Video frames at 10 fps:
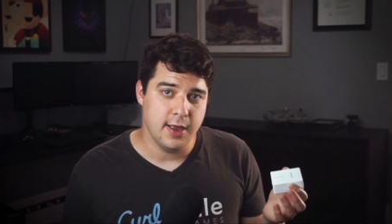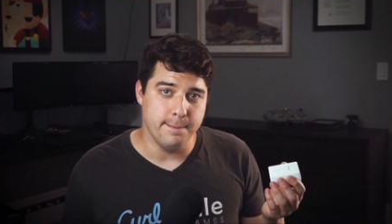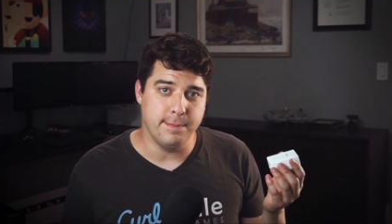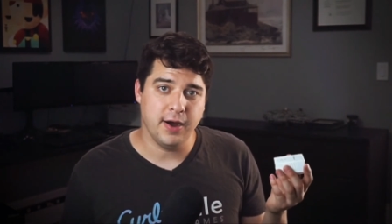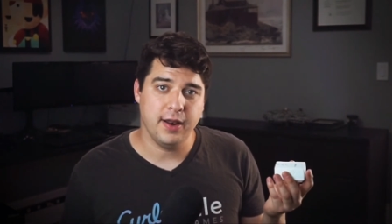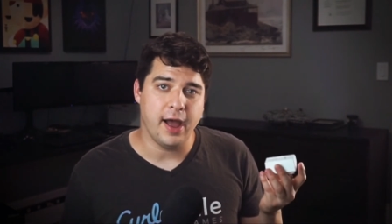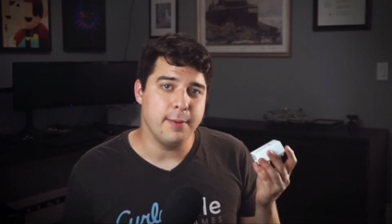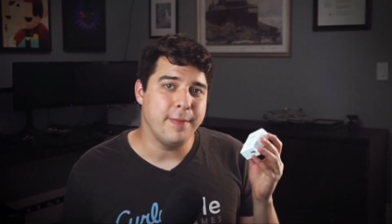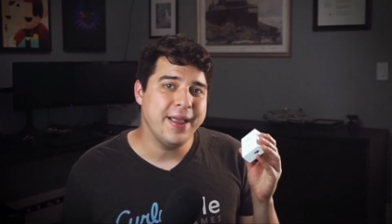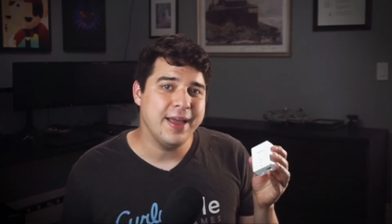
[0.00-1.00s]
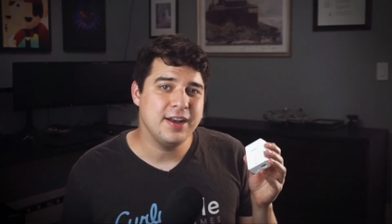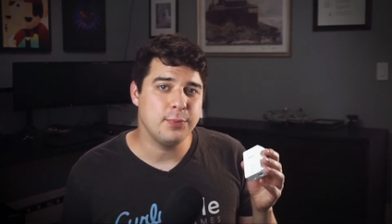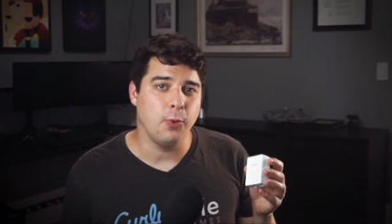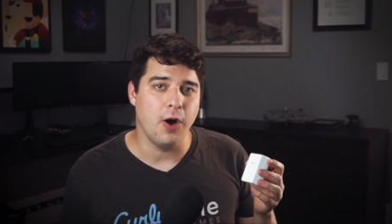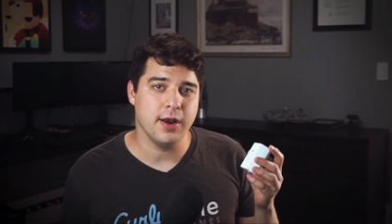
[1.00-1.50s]
but I might end
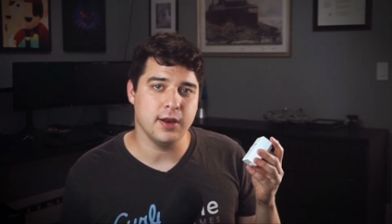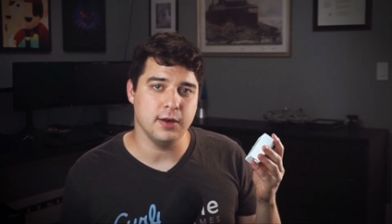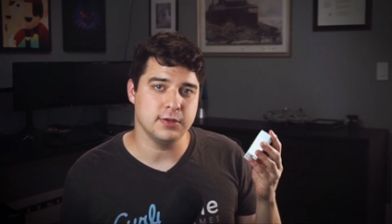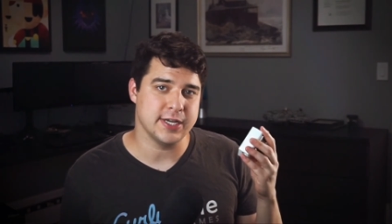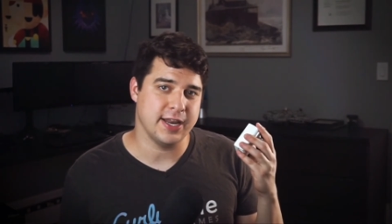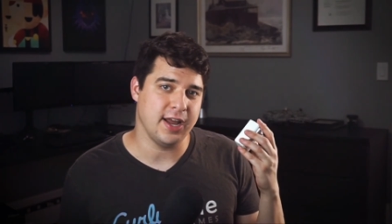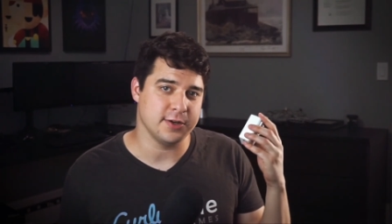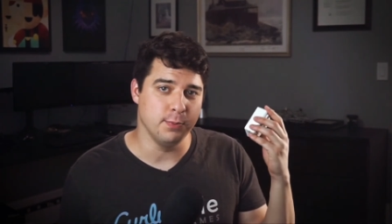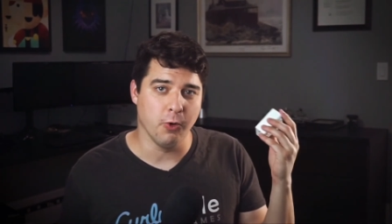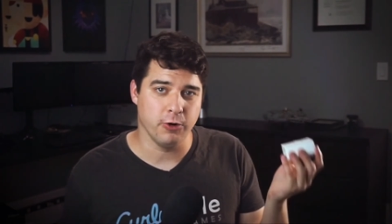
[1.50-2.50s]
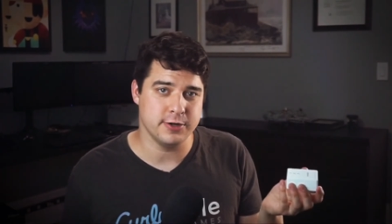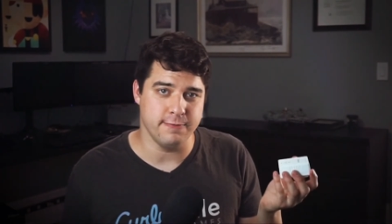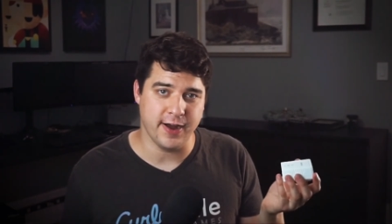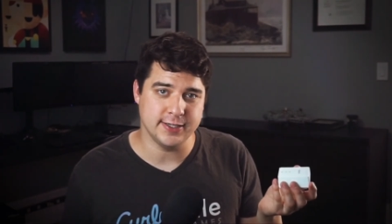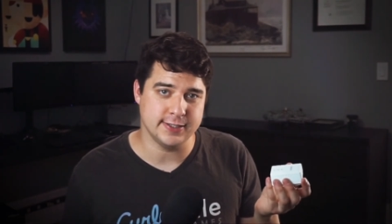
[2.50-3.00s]
up wanting to connect more
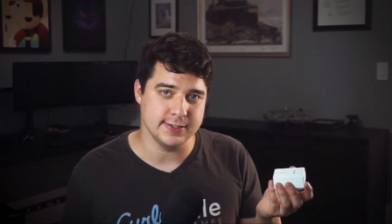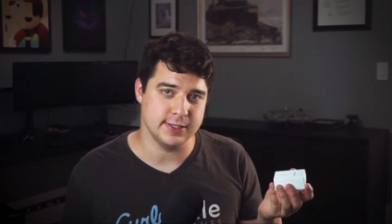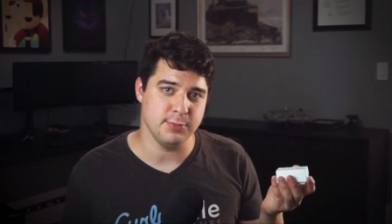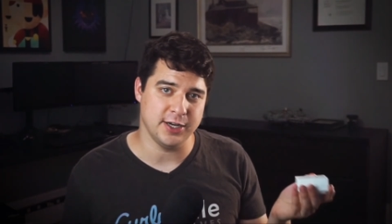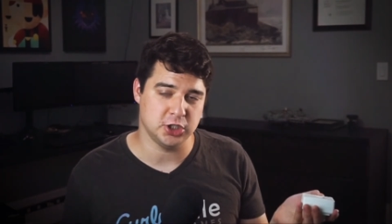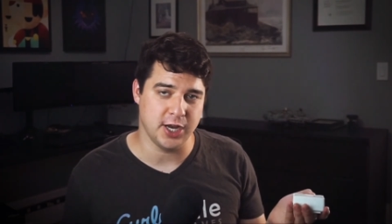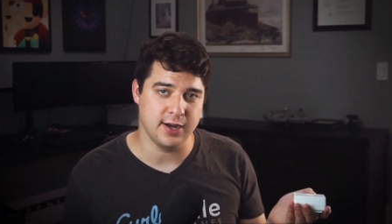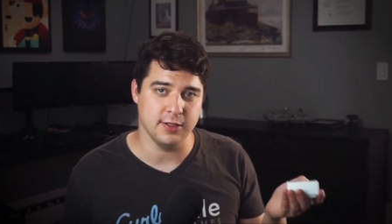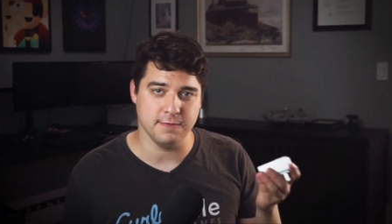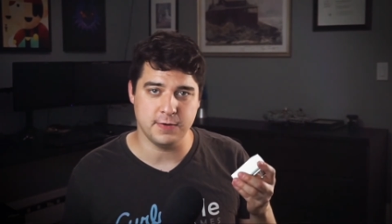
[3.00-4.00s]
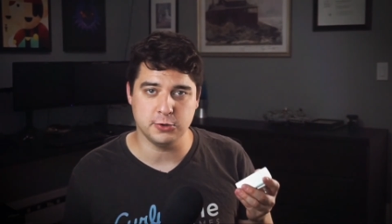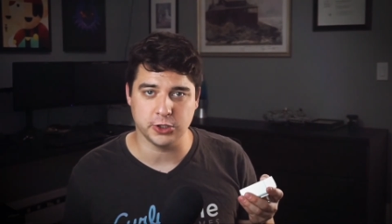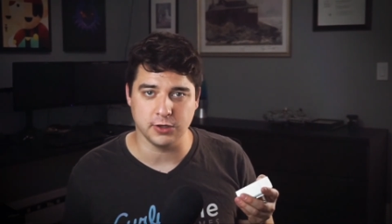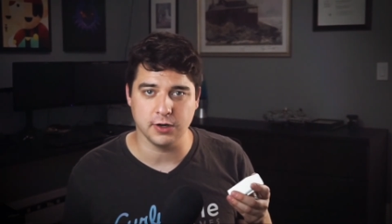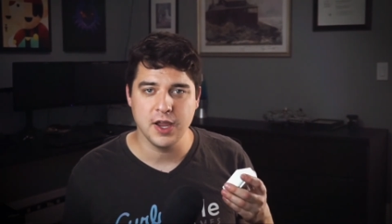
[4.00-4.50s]
devices in my shed in the
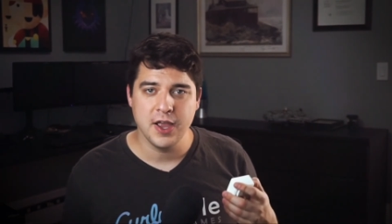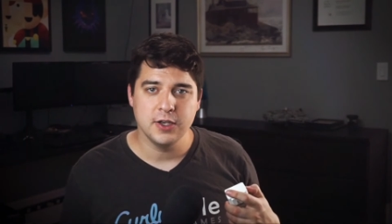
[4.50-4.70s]
future,